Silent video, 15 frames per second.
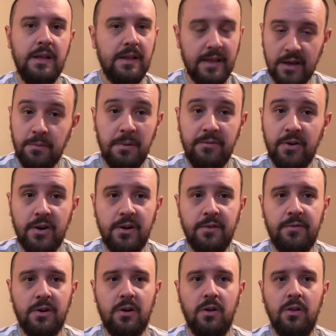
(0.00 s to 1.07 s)
It could be very
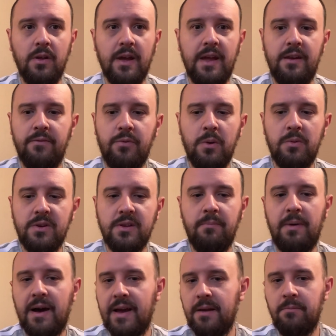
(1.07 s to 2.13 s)
difficult. And if we were to buy